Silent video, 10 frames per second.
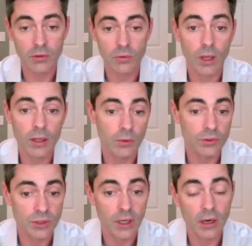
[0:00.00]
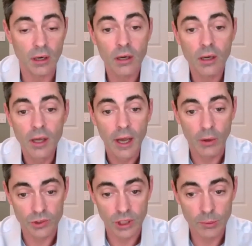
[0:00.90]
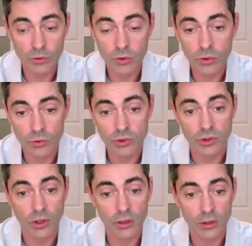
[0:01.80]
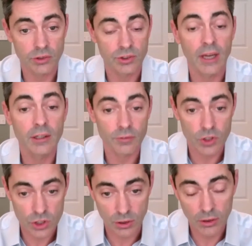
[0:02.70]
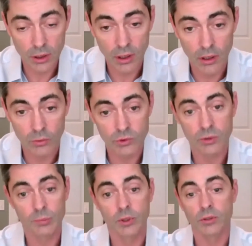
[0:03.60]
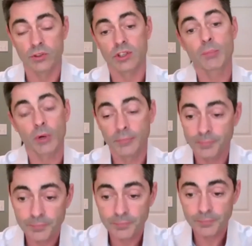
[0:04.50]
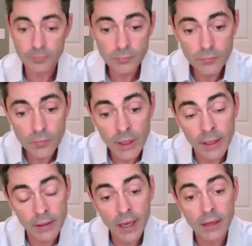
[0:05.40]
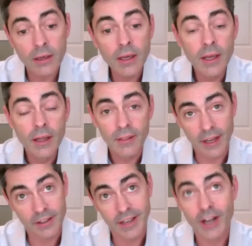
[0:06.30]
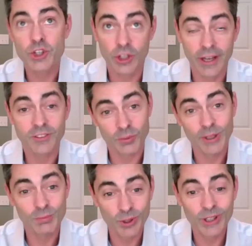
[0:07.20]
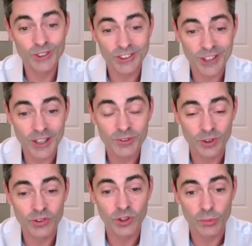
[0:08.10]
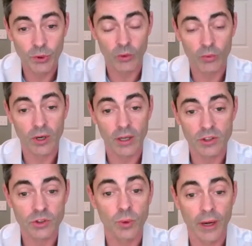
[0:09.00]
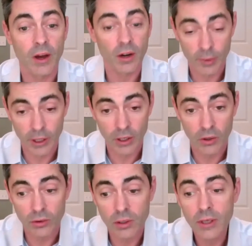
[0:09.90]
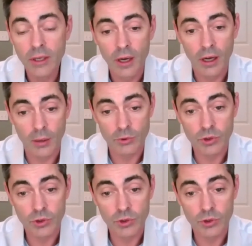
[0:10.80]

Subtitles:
And while I was there, I was able to start a design division that was completely separate. And then that actually got to be pretty successful to the point where I just went out on my own.